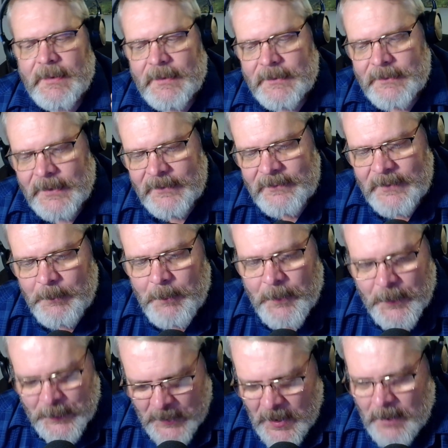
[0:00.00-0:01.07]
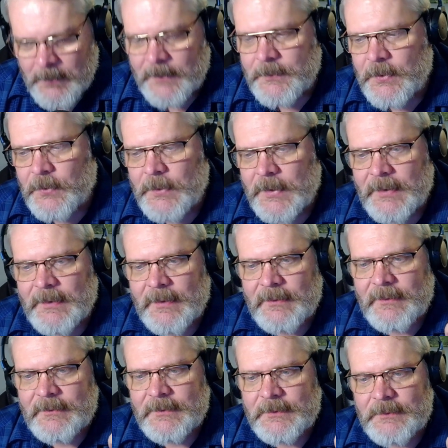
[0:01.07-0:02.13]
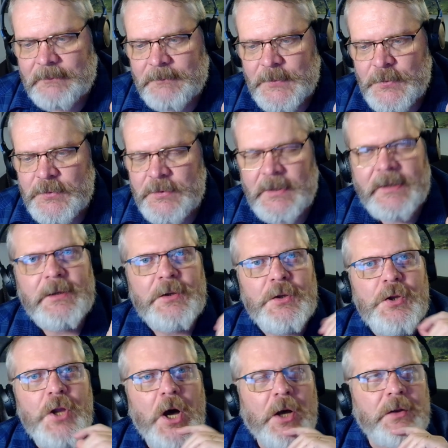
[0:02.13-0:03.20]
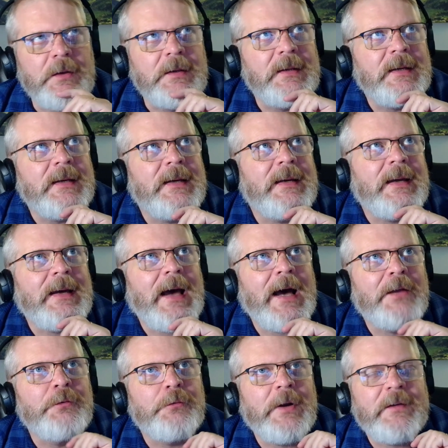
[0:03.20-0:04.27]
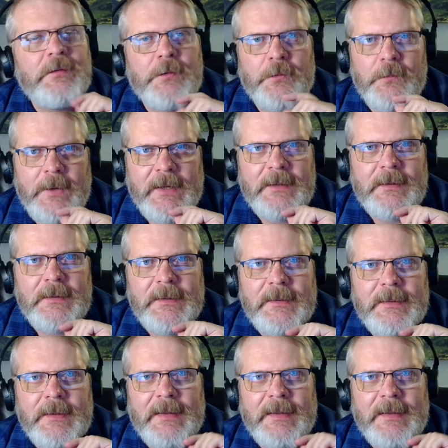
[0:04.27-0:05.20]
There's a problem, though, that is usually not addressed correctly.